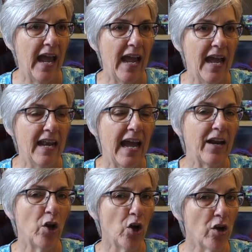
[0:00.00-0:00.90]
And
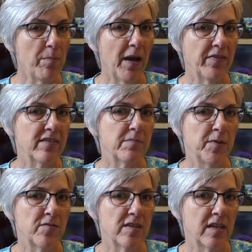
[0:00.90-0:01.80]
I'd heard about this
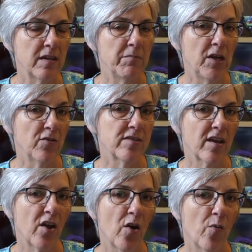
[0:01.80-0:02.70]
museum years
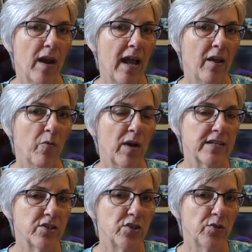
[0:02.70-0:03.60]
ago when I
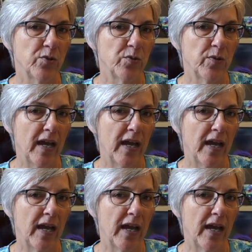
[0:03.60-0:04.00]
went to